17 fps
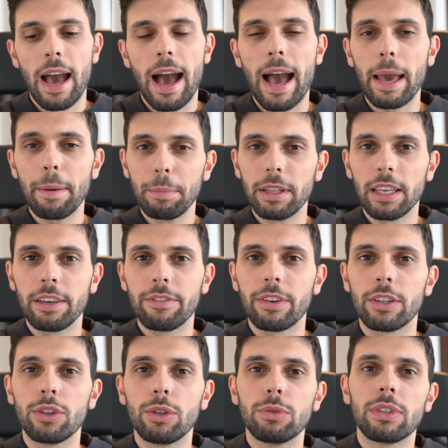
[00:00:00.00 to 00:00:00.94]
I believe
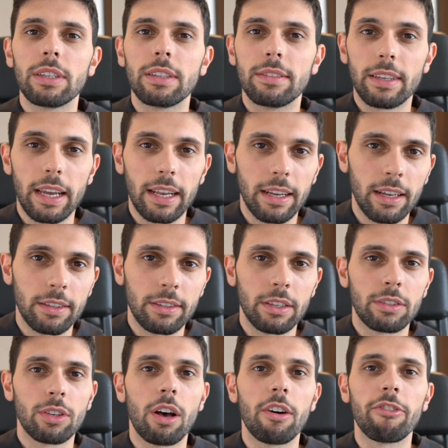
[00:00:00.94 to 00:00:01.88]
in using data to
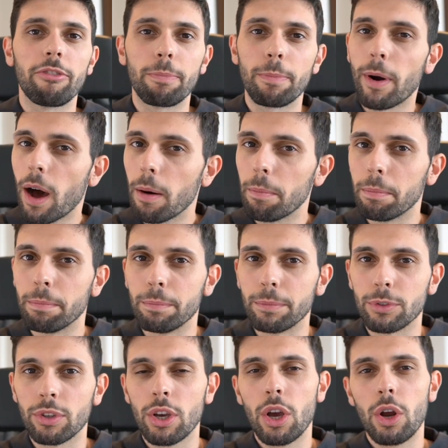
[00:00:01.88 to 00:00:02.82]
solve
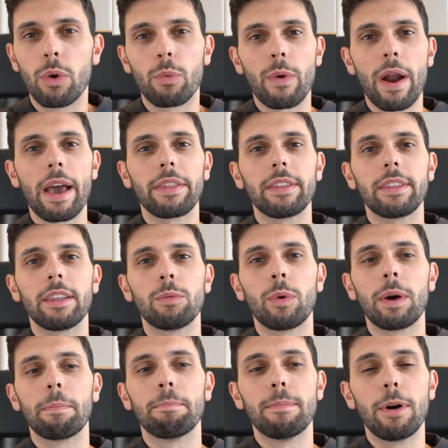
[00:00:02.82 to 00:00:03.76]
problems rather than
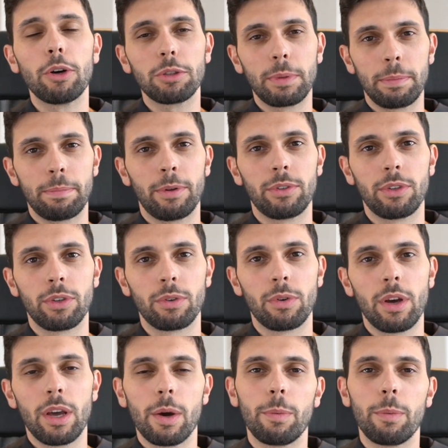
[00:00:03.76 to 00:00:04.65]
what most people do,